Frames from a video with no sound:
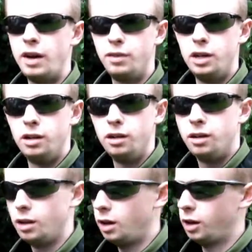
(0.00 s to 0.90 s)
having
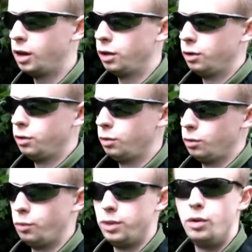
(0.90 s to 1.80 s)
a gun
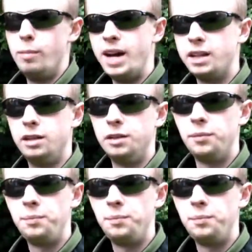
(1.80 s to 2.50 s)
with no mag in it.